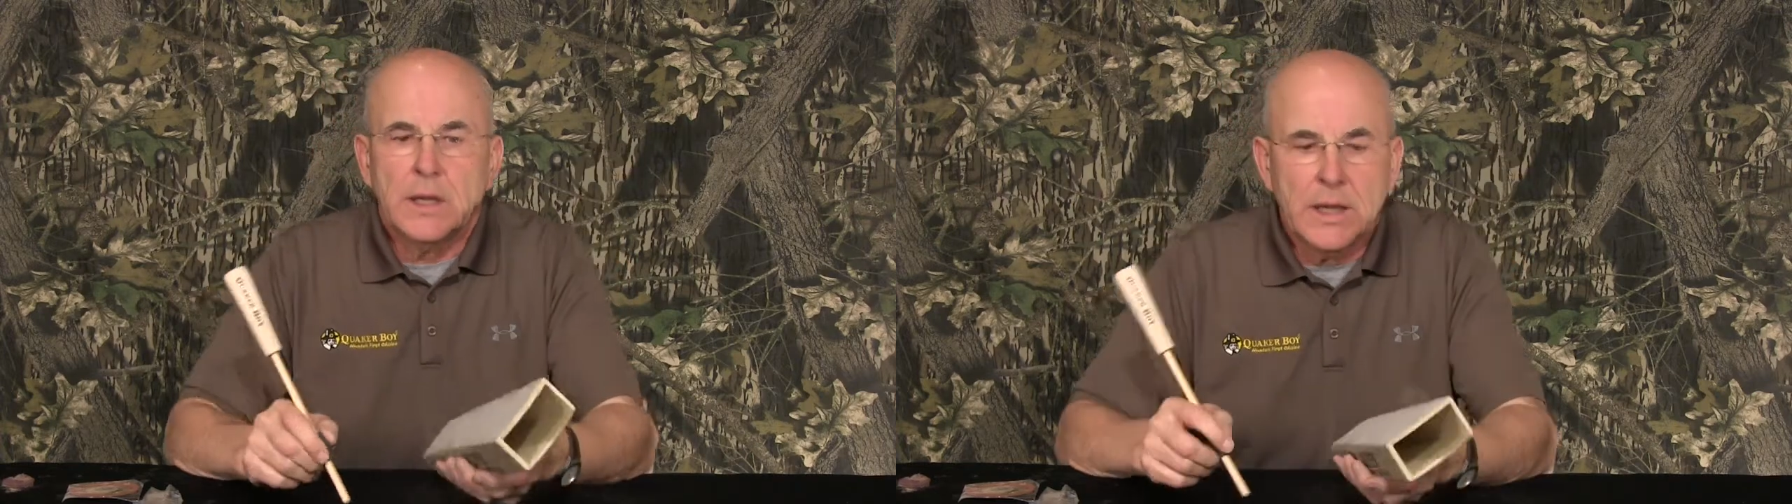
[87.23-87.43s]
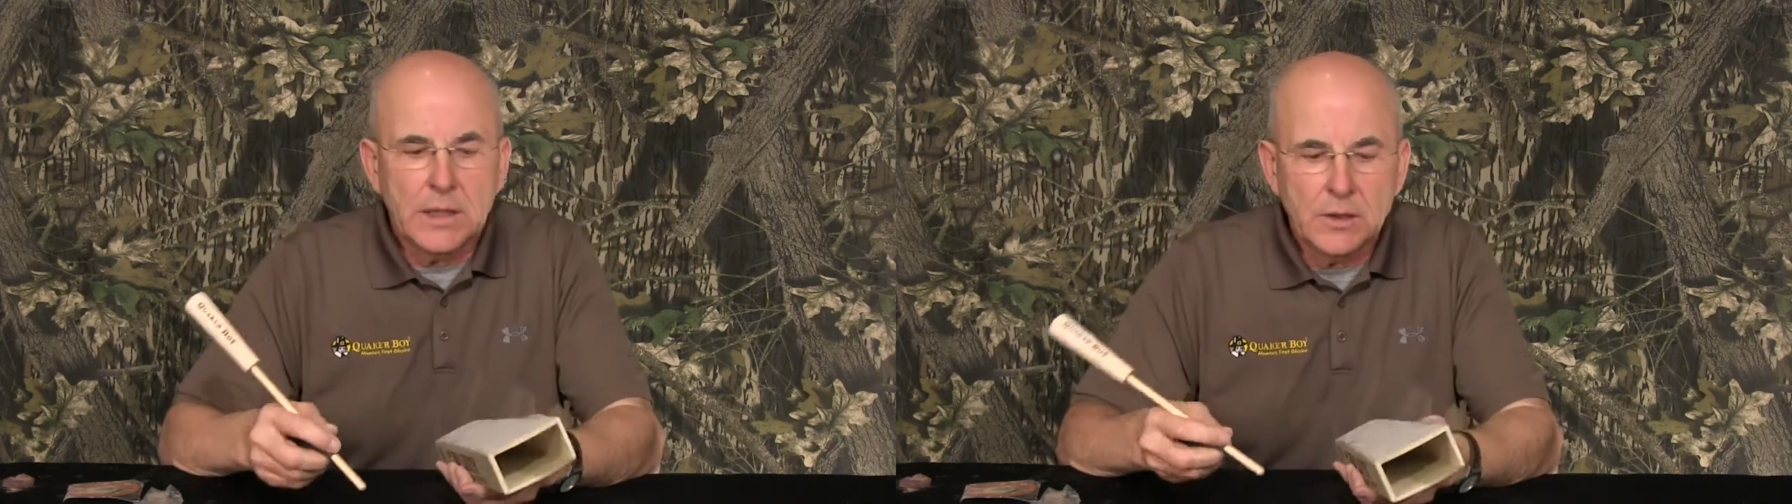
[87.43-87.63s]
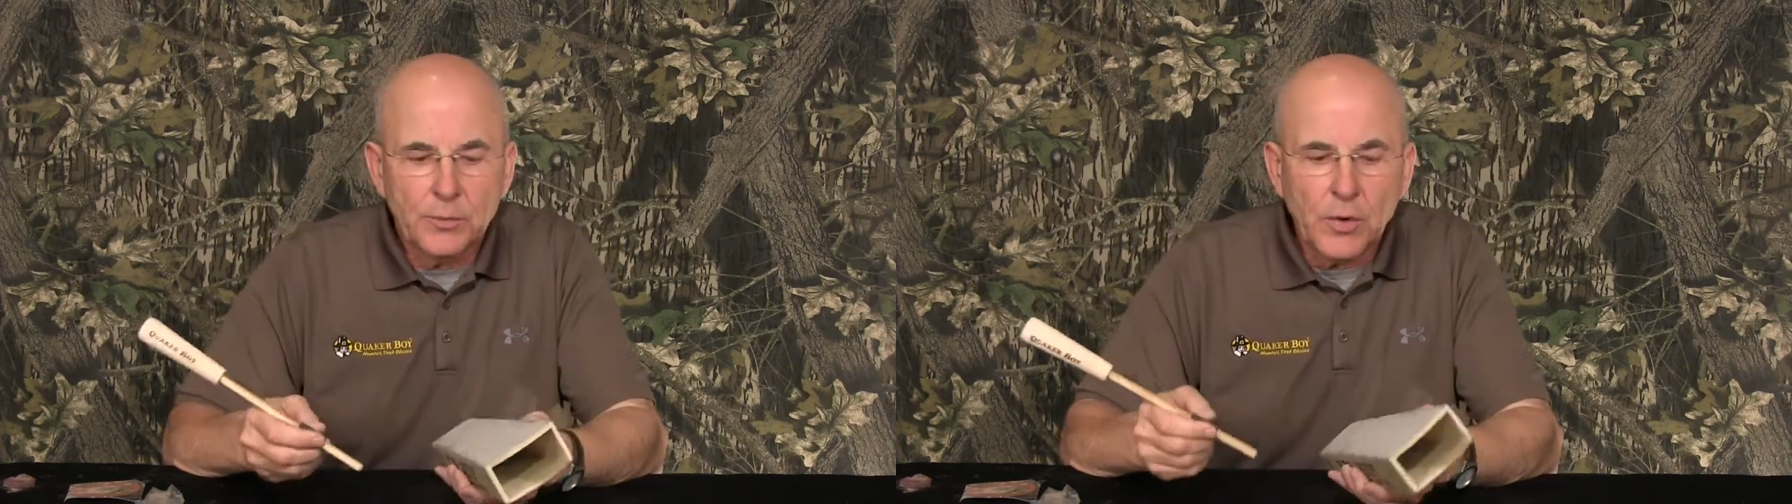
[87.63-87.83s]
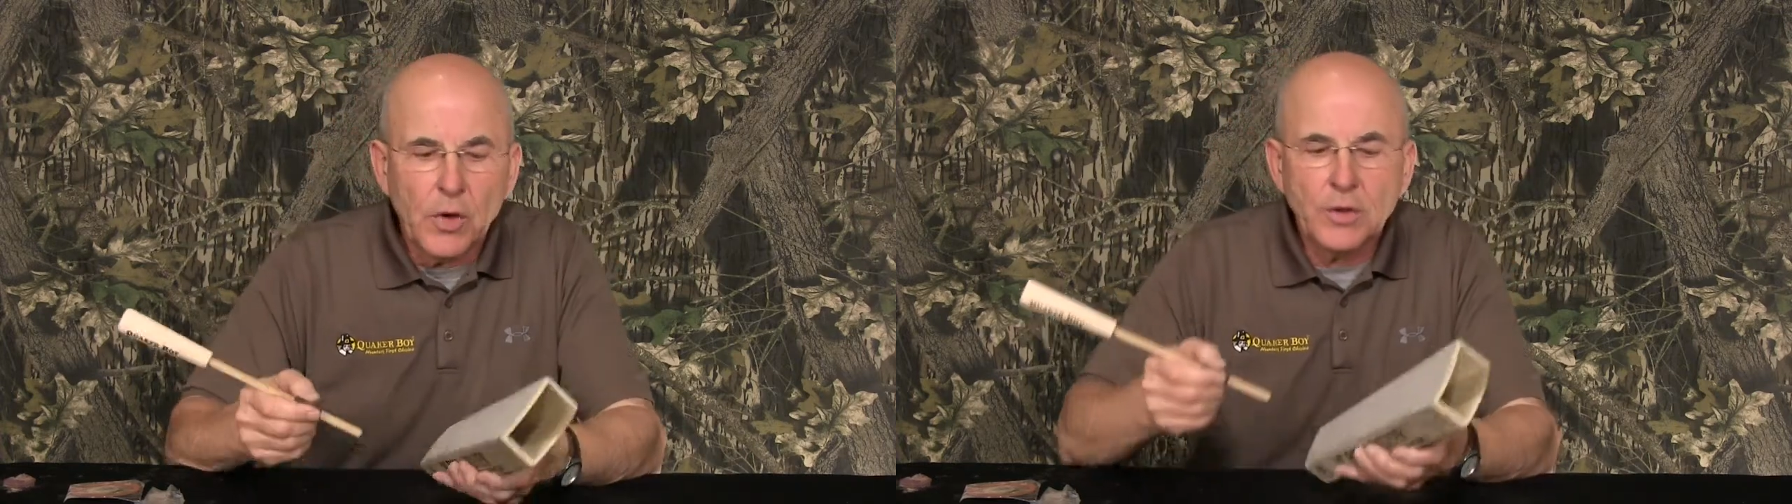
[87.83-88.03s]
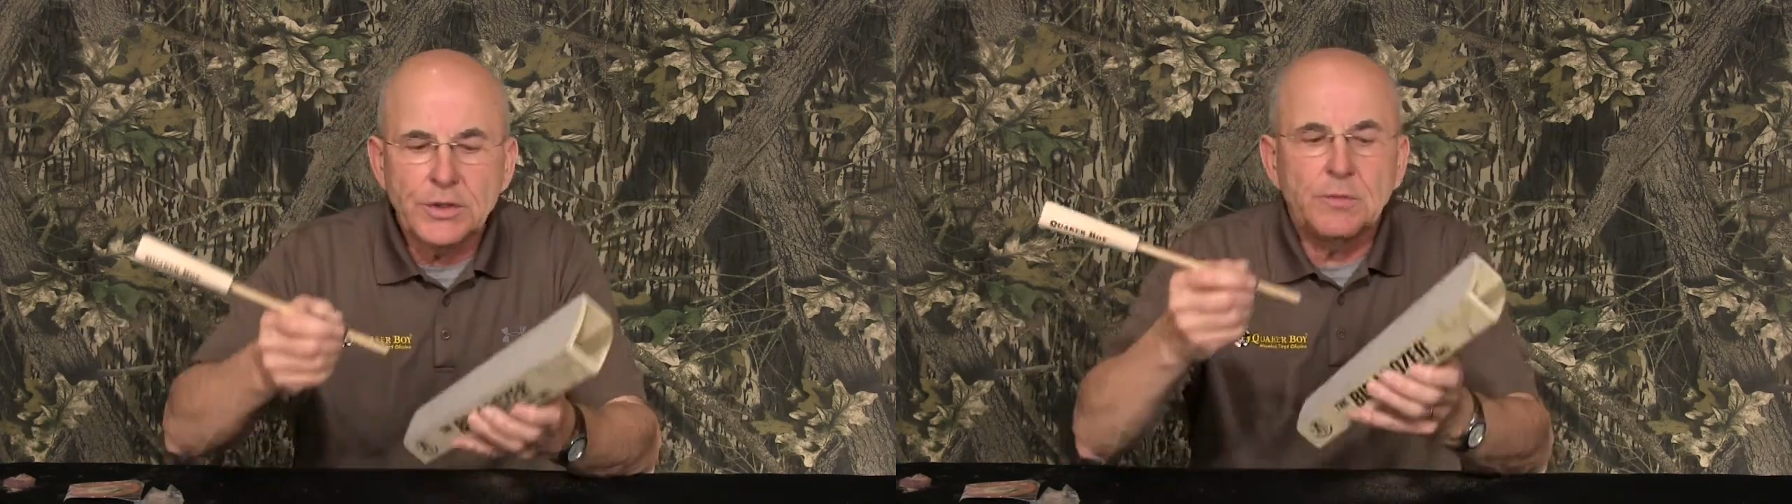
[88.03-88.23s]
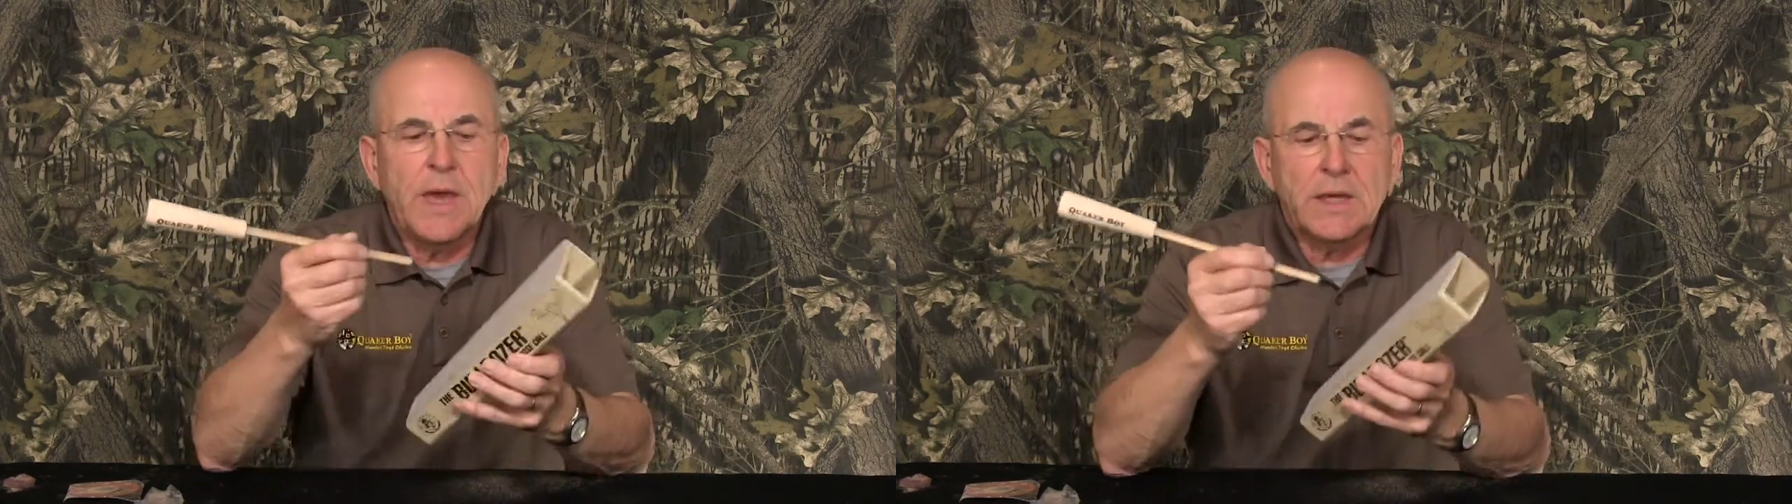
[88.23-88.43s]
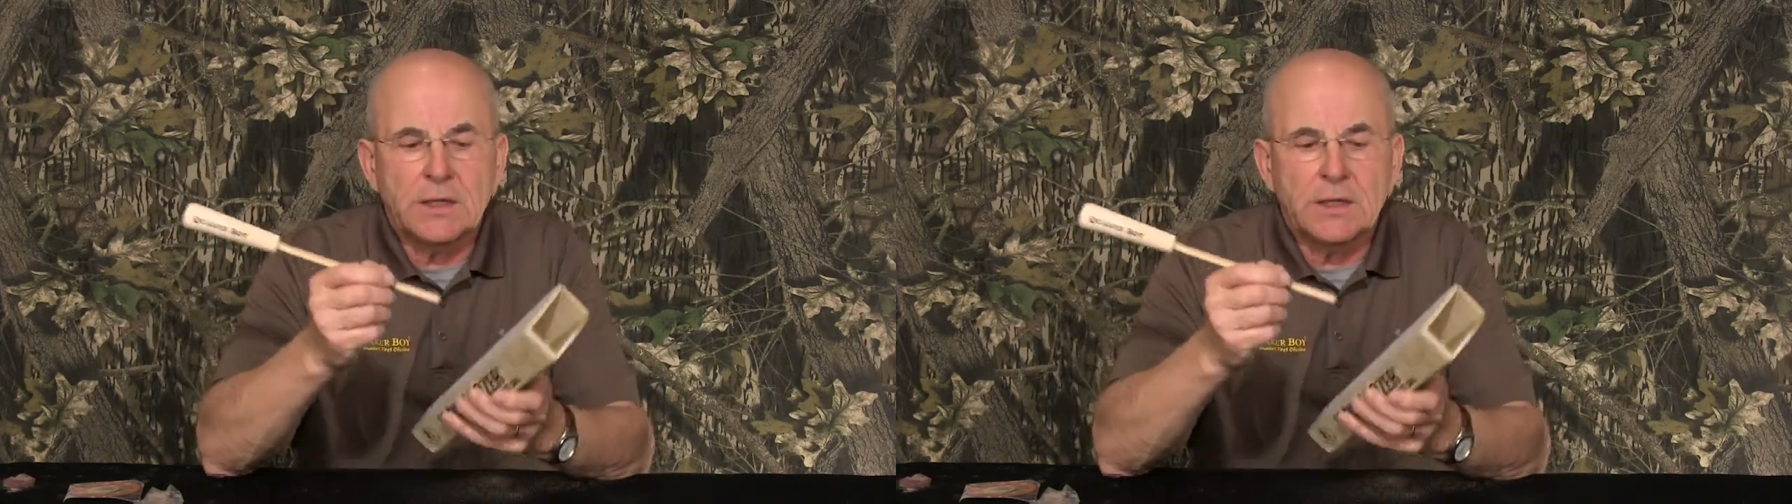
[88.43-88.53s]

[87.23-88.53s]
In the bull, you make